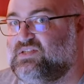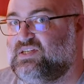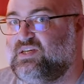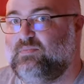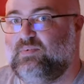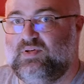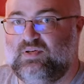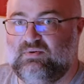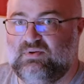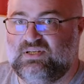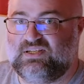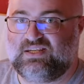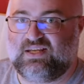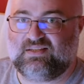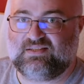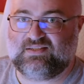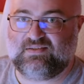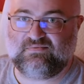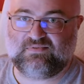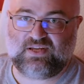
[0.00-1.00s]
CPU
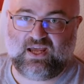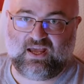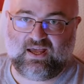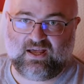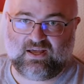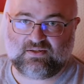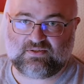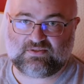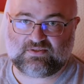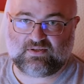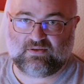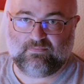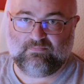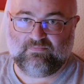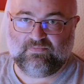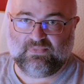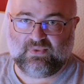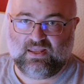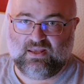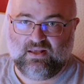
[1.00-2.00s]
intensive task,
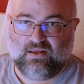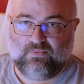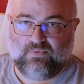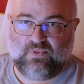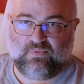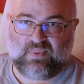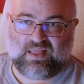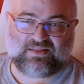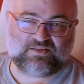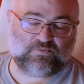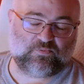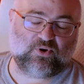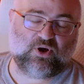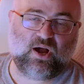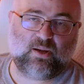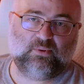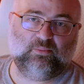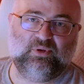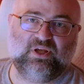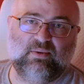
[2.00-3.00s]
then that's
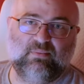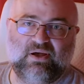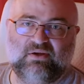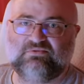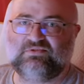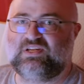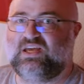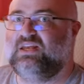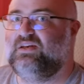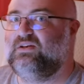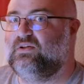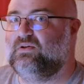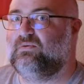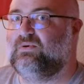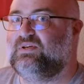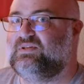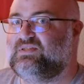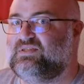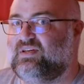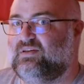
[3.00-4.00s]
probably about 10
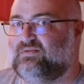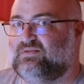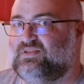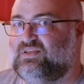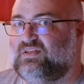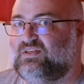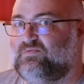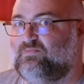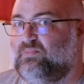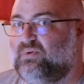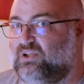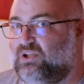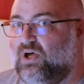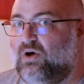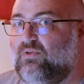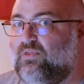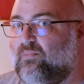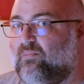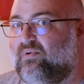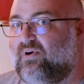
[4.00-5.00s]
degrees Celsius
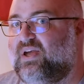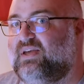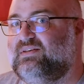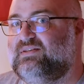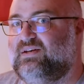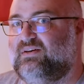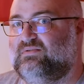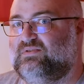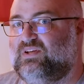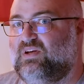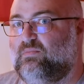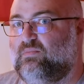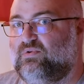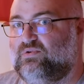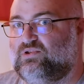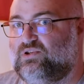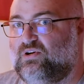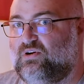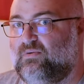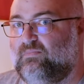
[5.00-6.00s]
below the breakdown
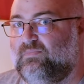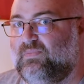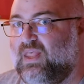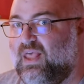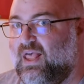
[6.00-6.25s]
temperature.